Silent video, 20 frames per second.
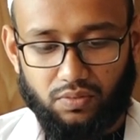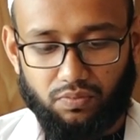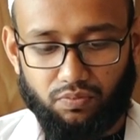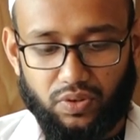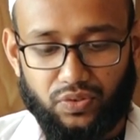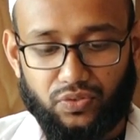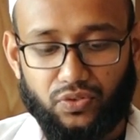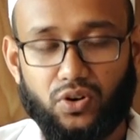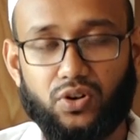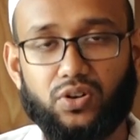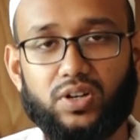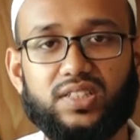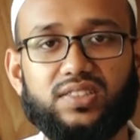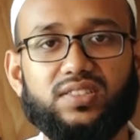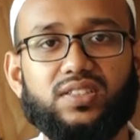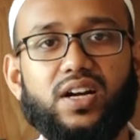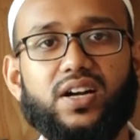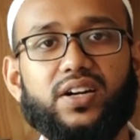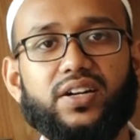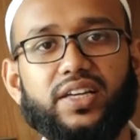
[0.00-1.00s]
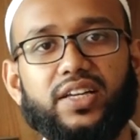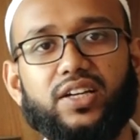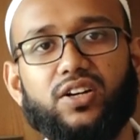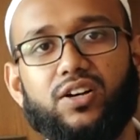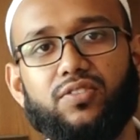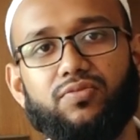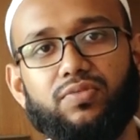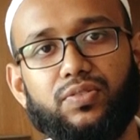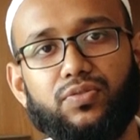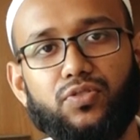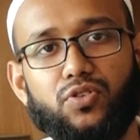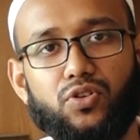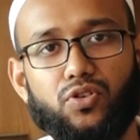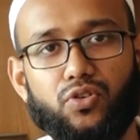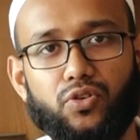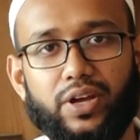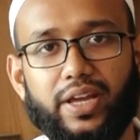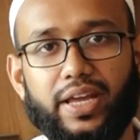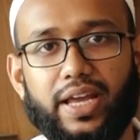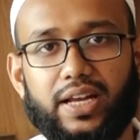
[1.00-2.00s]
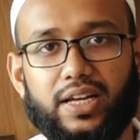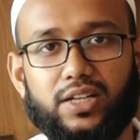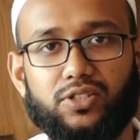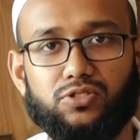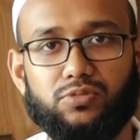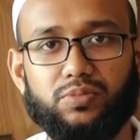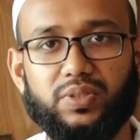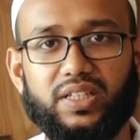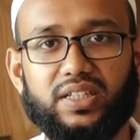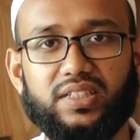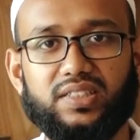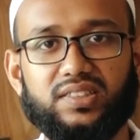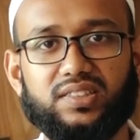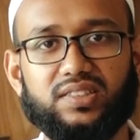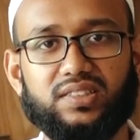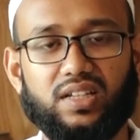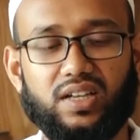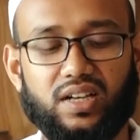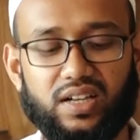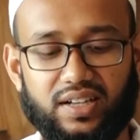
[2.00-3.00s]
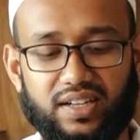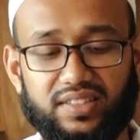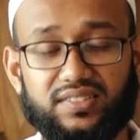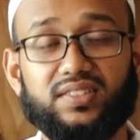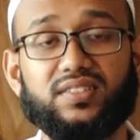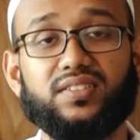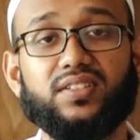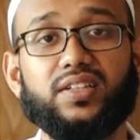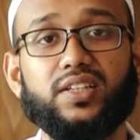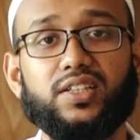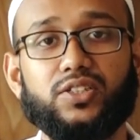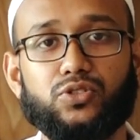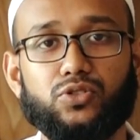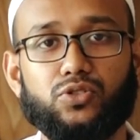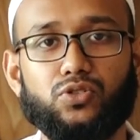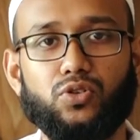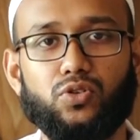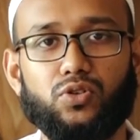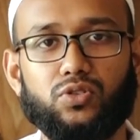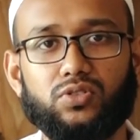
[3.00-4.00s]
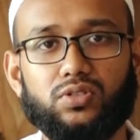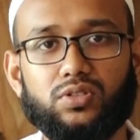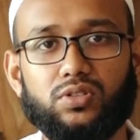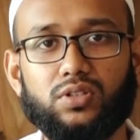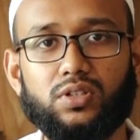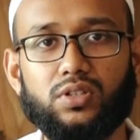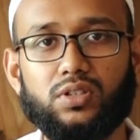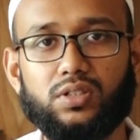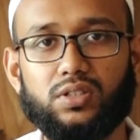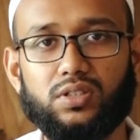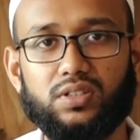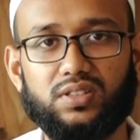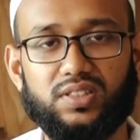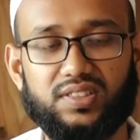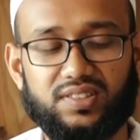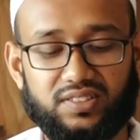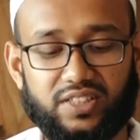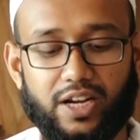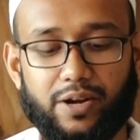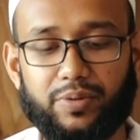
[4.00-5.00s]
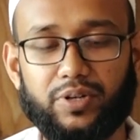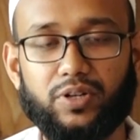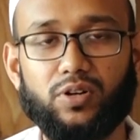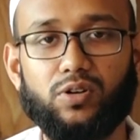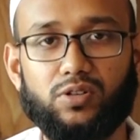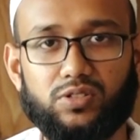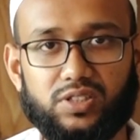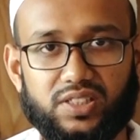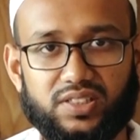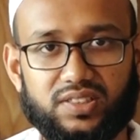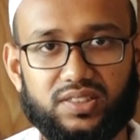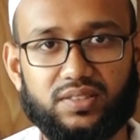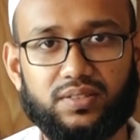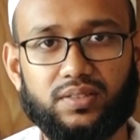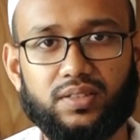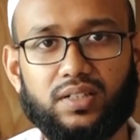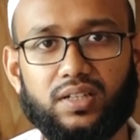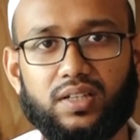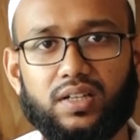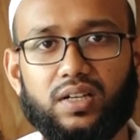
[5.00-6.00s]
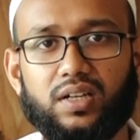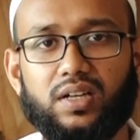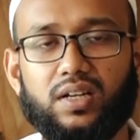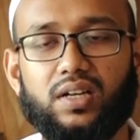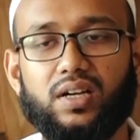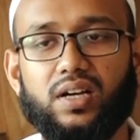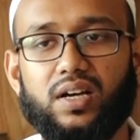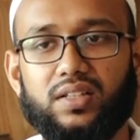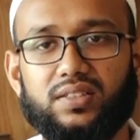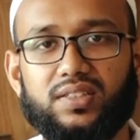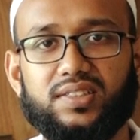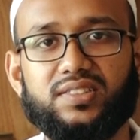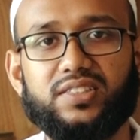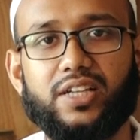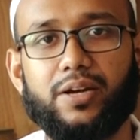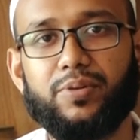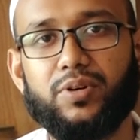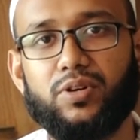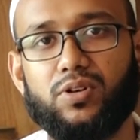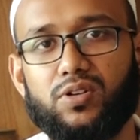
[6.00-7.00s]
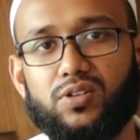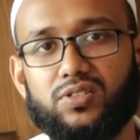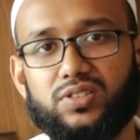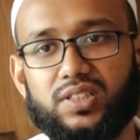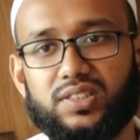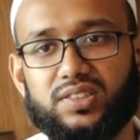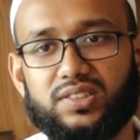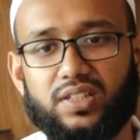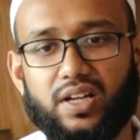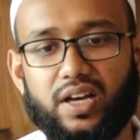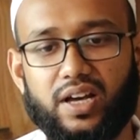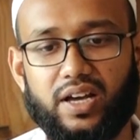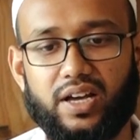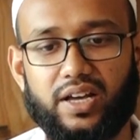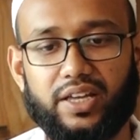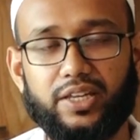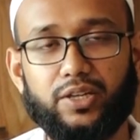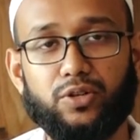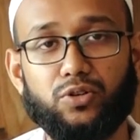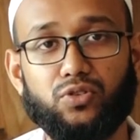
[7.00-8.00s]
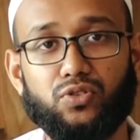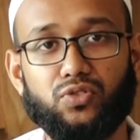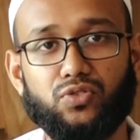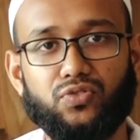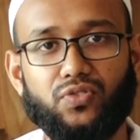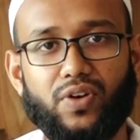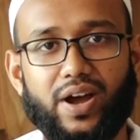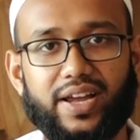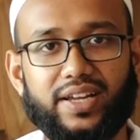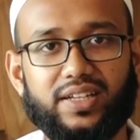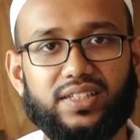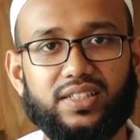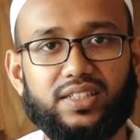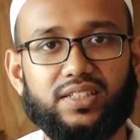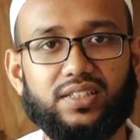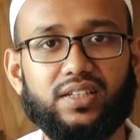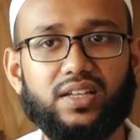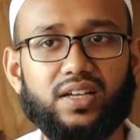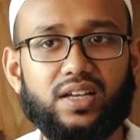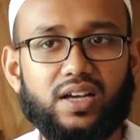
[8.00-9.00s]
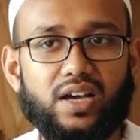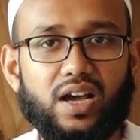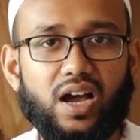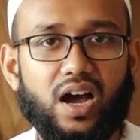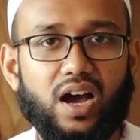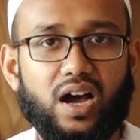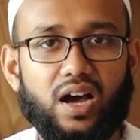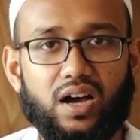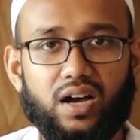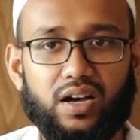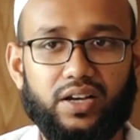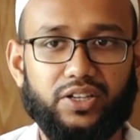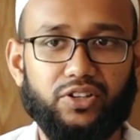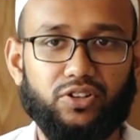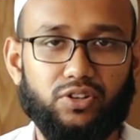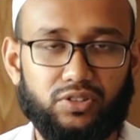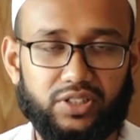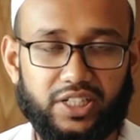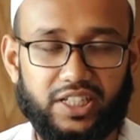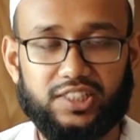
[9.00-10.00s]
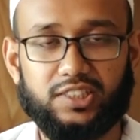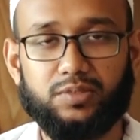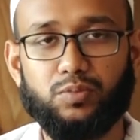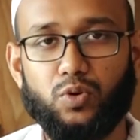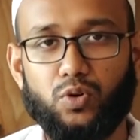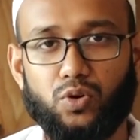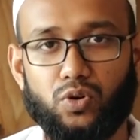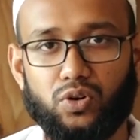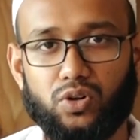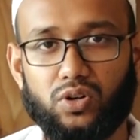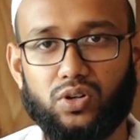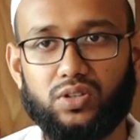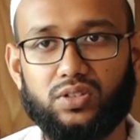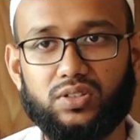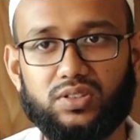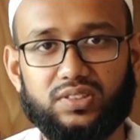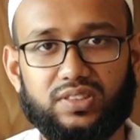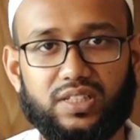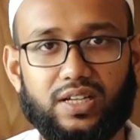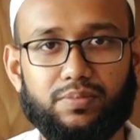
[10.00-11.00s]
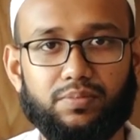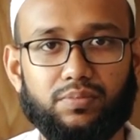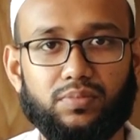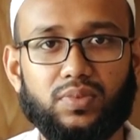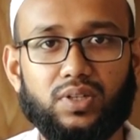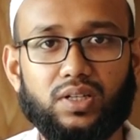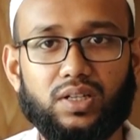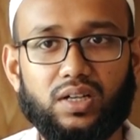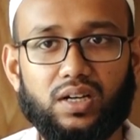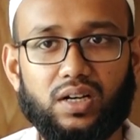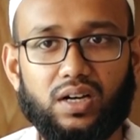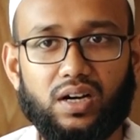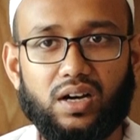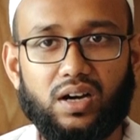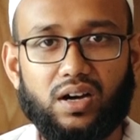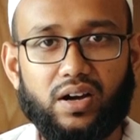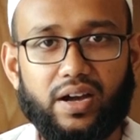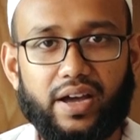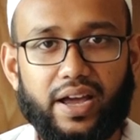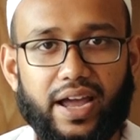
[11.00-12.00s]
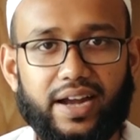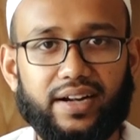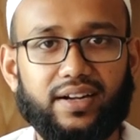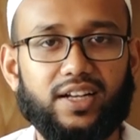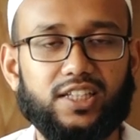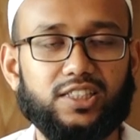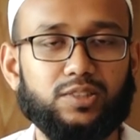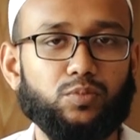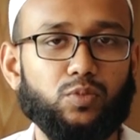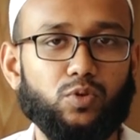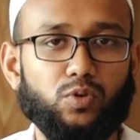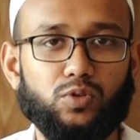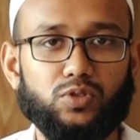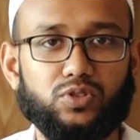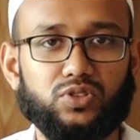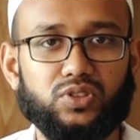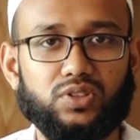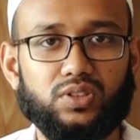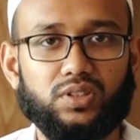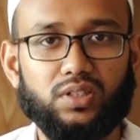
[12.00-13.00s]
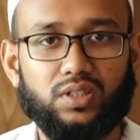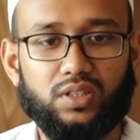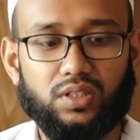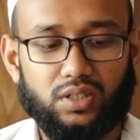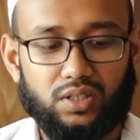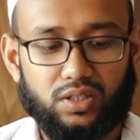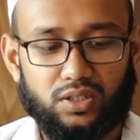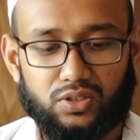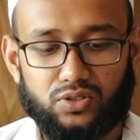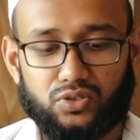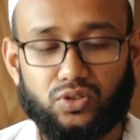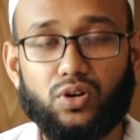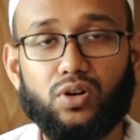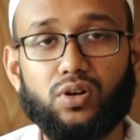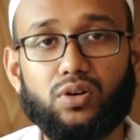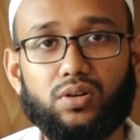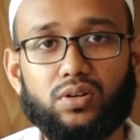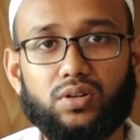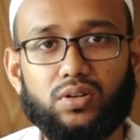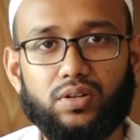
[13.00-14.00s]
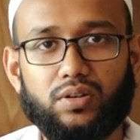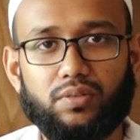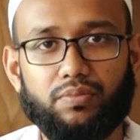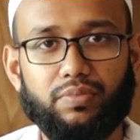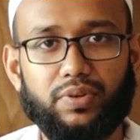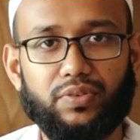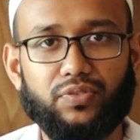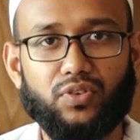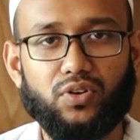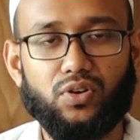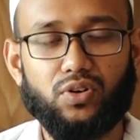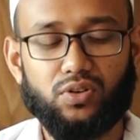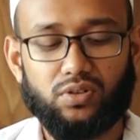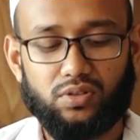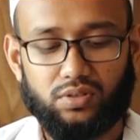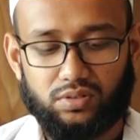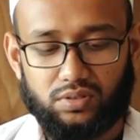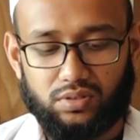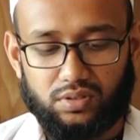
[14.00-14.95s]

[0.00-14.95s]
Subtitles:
Before starting or before knowing anatomy, it is necessary to know these terminologies. These terminologies you find in your textbook, some atlas books. So before